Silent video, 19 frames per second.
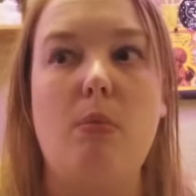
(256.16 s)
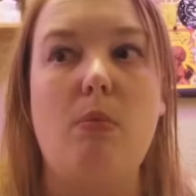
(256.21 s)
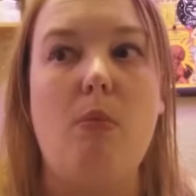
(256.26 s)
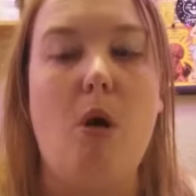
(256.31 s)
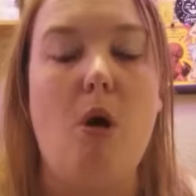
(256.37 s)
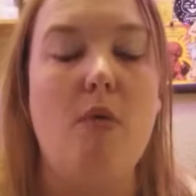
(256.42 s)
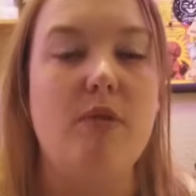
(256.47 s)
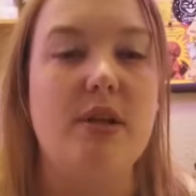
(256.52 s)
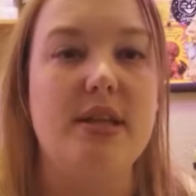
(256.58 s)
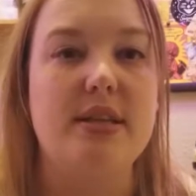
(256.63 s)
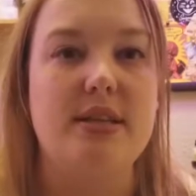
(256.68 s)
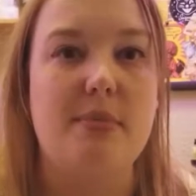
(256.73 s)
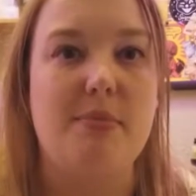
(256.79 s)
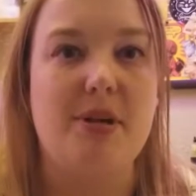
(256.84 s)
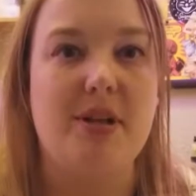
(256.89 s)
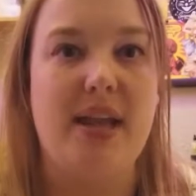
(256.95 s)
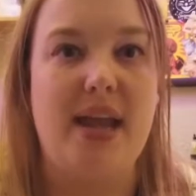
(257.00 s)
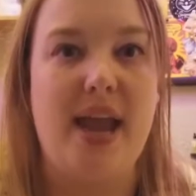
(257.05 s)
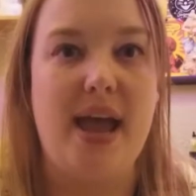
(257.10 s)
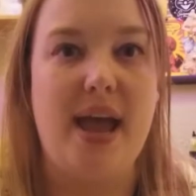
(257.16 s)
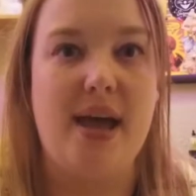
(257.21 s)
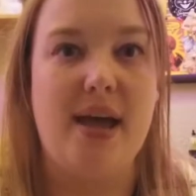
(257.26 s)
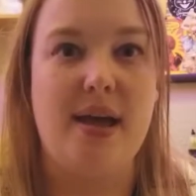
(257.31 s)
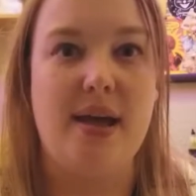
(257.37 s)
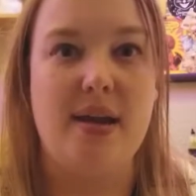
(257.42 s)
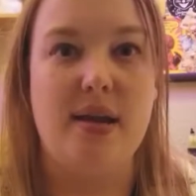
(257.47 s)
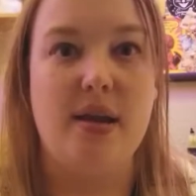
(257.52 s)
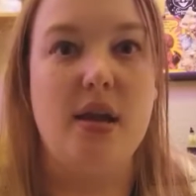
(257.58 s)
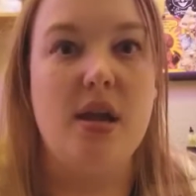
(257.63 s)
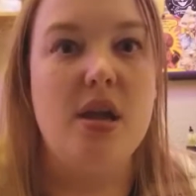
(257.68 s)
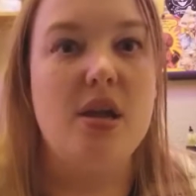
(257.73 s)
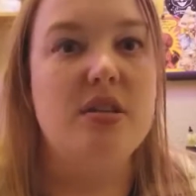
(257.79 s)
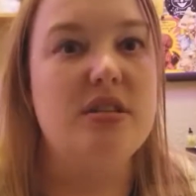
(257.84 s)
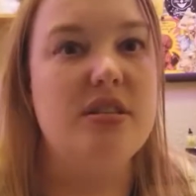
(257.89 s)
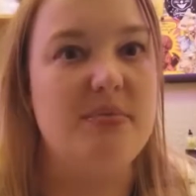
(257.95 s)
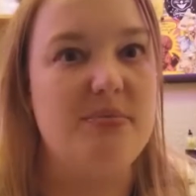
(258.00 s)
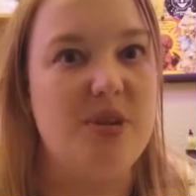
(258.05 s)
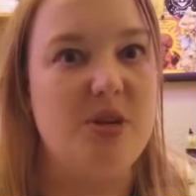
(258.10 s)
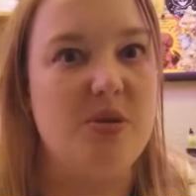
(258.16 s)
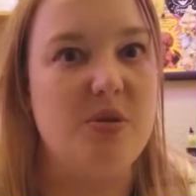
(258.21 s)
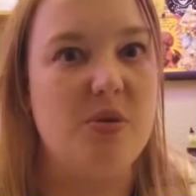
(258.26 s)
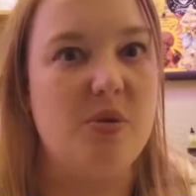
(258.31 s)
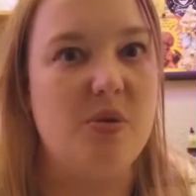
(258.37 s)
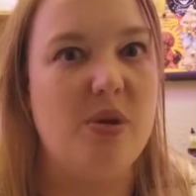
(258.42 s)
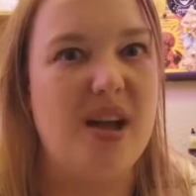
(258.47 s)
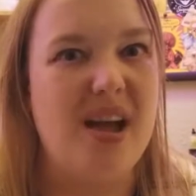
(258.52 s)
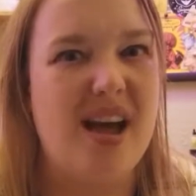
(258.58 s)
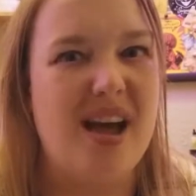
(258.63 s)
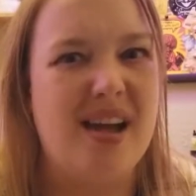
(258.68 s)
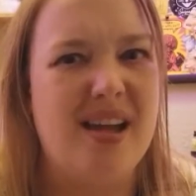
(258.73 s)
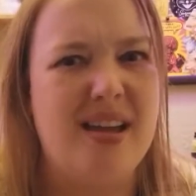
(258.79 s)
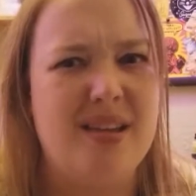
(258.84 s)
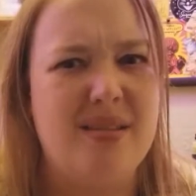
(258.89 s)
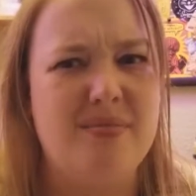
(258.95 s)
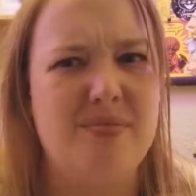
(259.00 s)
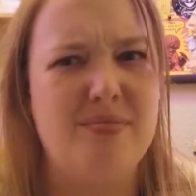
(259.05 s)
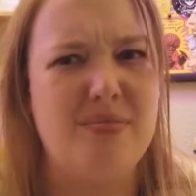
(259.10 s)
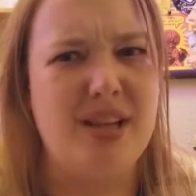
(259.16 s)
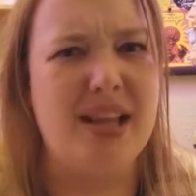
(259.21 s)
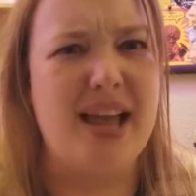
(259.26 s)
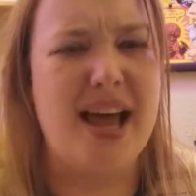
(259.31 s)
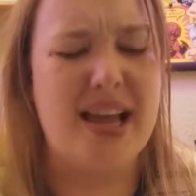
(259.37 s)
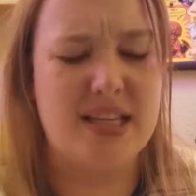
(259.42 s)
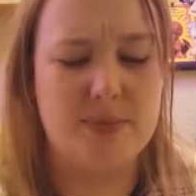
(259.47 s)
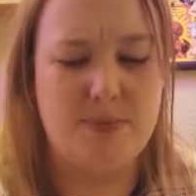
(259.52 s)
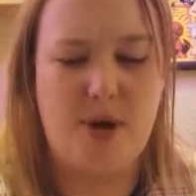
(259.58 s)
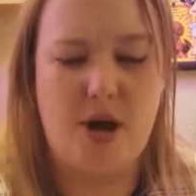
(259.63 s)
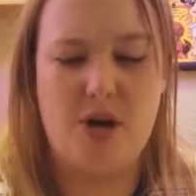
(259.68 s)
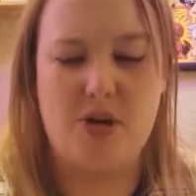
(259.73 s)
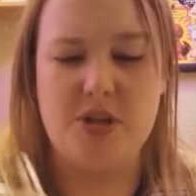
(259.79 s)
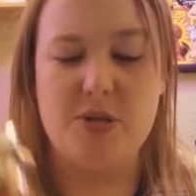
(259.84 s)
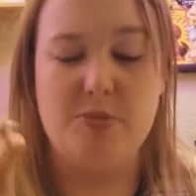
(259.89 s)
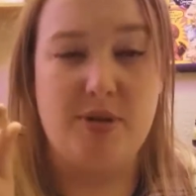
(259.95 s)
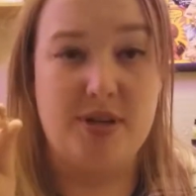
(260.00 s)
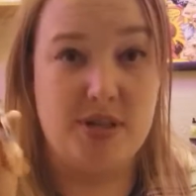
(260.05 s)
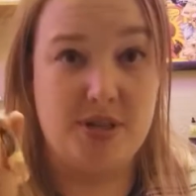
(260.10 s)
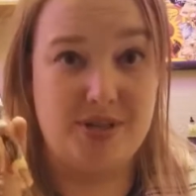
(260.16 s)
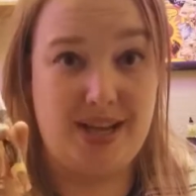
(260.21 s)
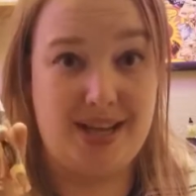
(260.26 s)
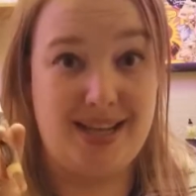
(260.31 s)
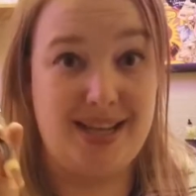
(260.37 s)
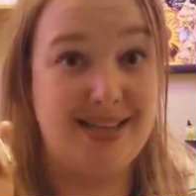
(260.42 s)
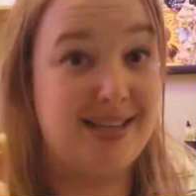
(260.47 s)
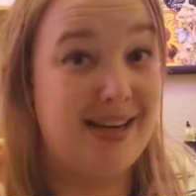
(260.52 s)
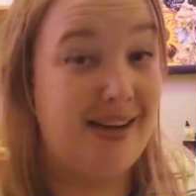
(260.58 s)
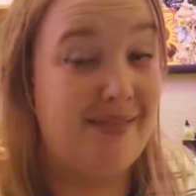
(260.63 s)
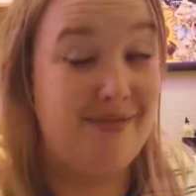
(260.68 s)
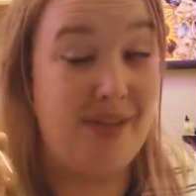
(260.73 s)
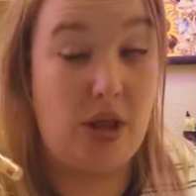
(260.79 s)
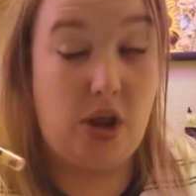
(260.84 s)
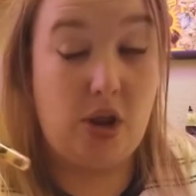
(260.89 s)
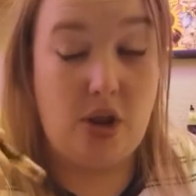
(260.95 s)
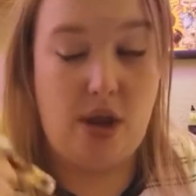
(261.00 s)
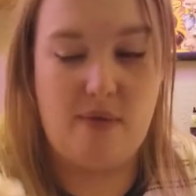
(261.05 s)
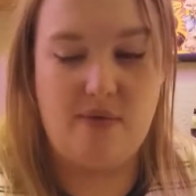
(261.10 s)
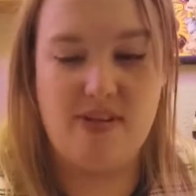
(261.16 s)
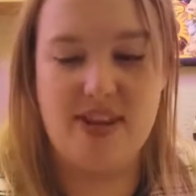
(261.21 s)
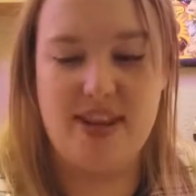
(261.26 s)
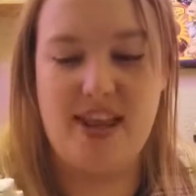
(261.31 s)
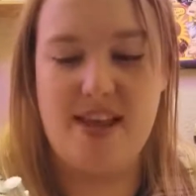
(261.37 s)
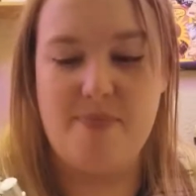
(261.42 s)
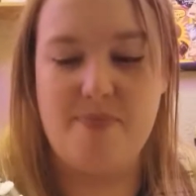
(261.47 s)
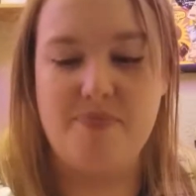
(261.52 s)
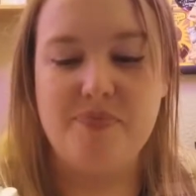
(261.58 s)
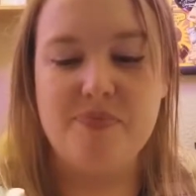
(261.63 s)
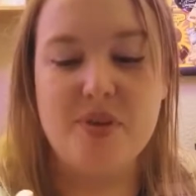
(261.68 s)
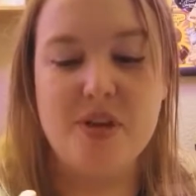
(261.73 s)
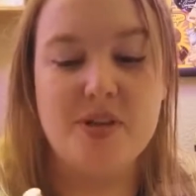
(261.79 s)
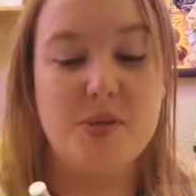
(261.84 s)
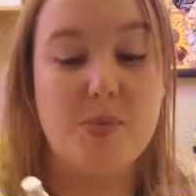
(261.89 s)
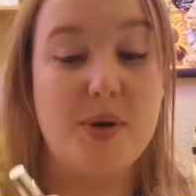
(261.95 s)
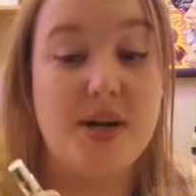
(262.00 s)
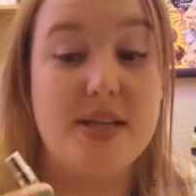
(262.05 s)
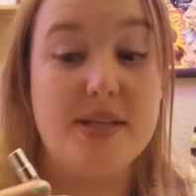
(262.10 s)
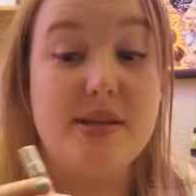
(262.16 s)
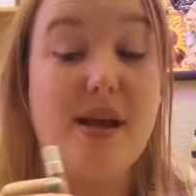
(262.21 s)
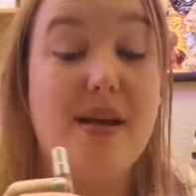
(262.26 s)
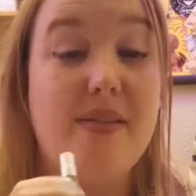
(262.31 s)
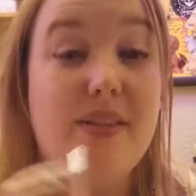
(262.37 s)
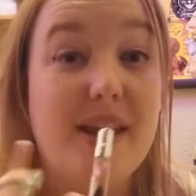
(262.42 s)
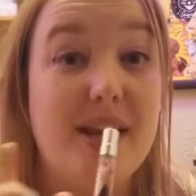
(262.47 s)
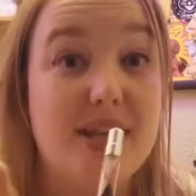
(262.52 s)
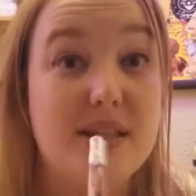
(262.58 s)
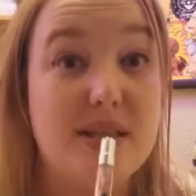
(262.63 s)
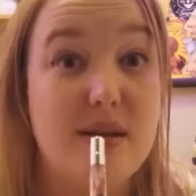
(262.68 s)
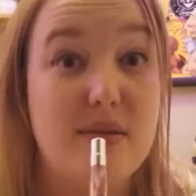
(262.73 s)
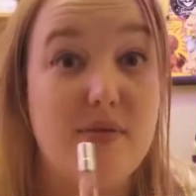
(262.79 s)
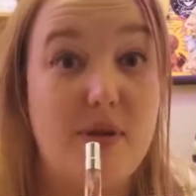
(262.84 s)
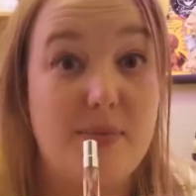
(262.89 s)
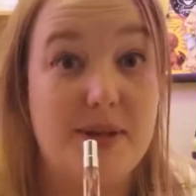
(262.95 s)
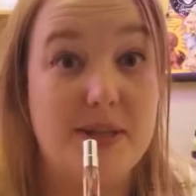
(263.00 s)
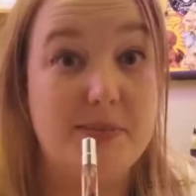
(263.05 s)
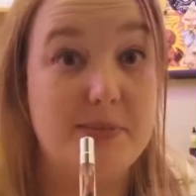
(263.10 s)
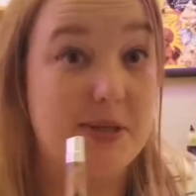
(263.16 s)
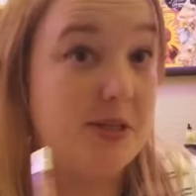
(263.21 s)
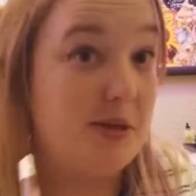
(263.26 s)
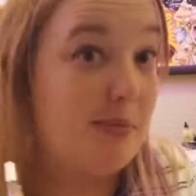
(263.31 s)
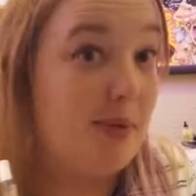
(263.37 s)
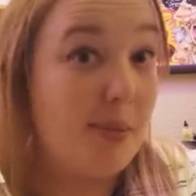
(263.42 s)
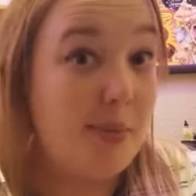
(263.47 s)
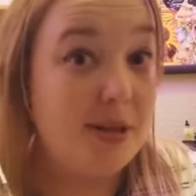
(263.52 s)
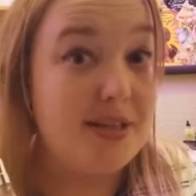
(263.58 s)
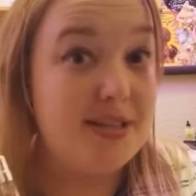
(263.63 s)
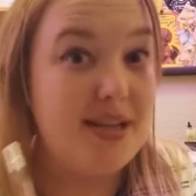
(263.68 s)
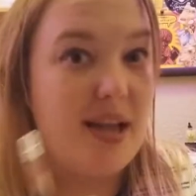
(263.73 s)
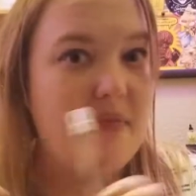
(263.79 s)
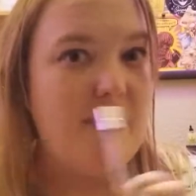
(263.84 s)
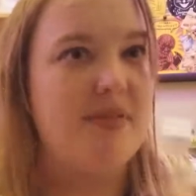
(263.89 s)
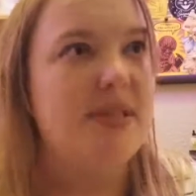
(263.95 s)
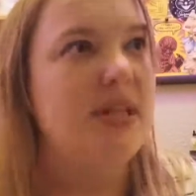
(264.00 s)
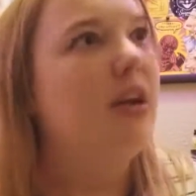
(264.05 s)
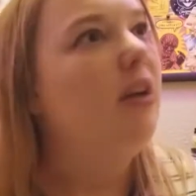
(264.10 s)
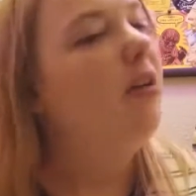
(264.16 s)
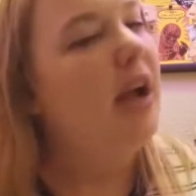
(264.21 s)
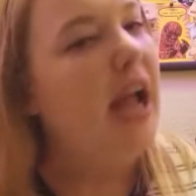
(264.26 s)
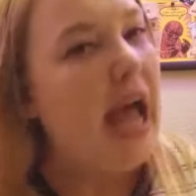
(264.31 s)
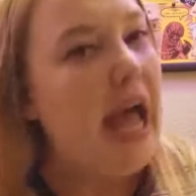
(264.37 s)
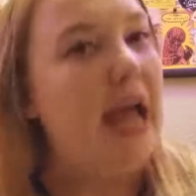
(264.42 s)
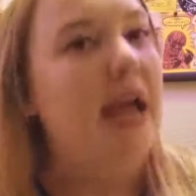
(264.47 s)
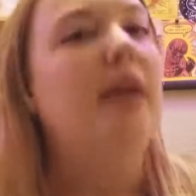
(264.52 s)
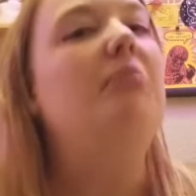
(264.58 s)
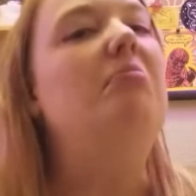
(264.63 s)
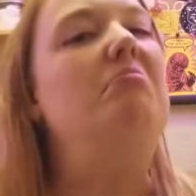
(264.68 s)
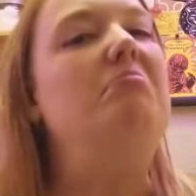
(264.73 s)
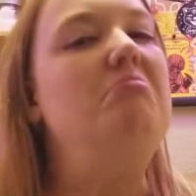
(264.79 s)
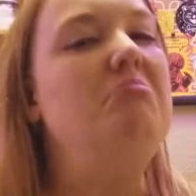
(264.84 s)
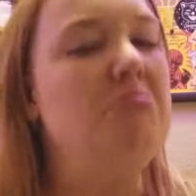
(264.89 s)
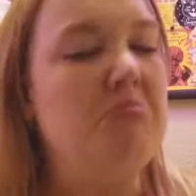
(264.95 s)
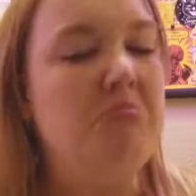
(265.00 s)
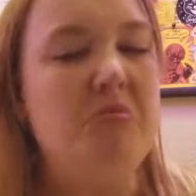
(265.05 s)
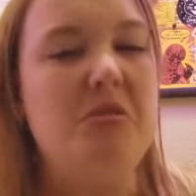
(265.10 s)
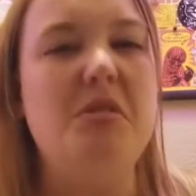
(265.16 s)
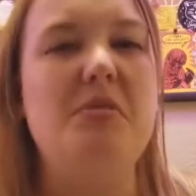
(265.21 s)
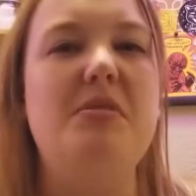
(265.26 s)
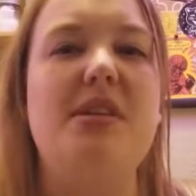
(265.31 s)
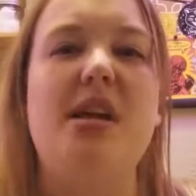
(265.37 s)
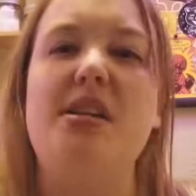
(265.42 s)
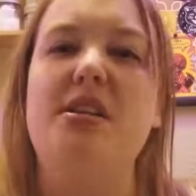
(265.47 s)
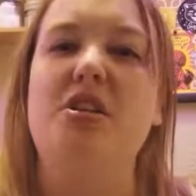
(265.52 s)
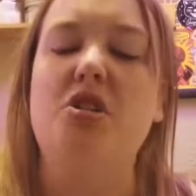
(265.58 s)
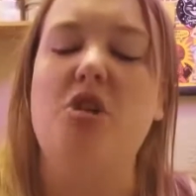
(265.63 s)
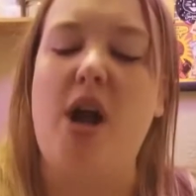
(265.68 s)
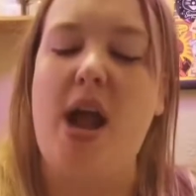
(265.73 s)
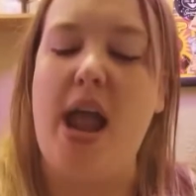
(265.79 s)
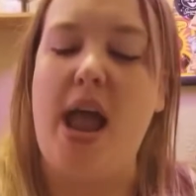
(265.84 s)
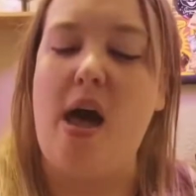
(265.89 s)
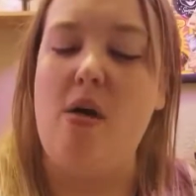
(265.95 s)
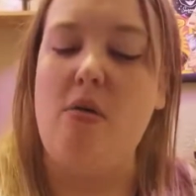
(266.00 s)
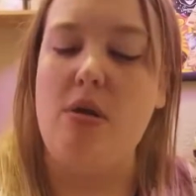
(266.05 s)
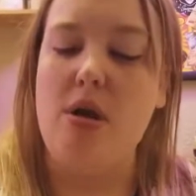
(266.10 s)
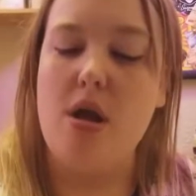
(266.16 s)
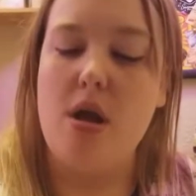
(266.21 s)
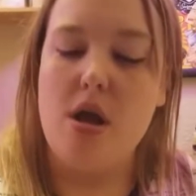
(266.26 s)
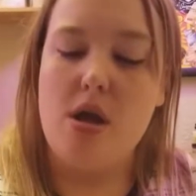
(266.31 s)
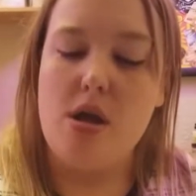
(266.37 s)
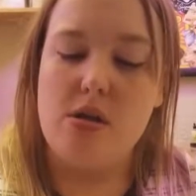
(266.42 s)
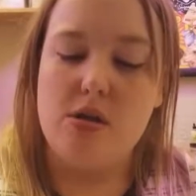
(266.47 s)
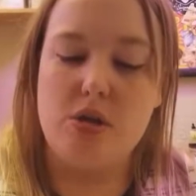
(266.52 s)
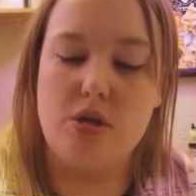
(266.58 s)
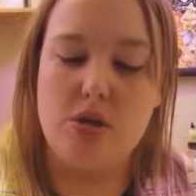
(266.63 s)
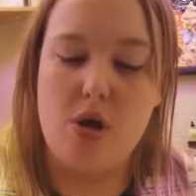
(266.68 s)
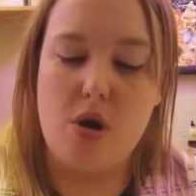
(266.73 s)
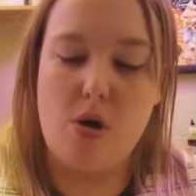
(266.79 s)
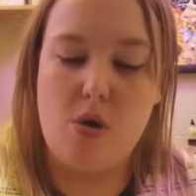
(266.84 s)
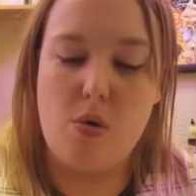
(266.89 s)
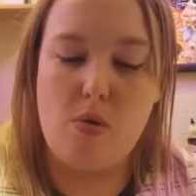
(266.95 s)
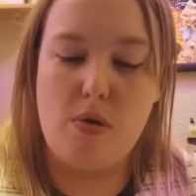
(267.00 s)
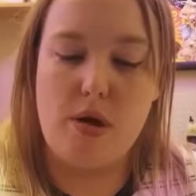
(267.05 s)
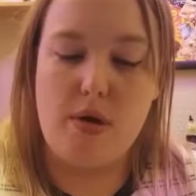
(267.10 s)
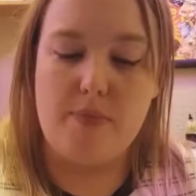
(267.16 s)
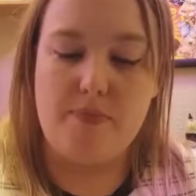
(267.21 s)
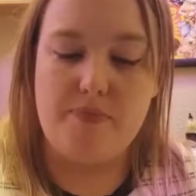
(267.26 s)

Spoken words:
Over the summer they had some new glass bottle spritzers like this, and I fell in love with them. So when I saw this from this Mr. Bubble stuff, I was like, okay, new scent to try out. So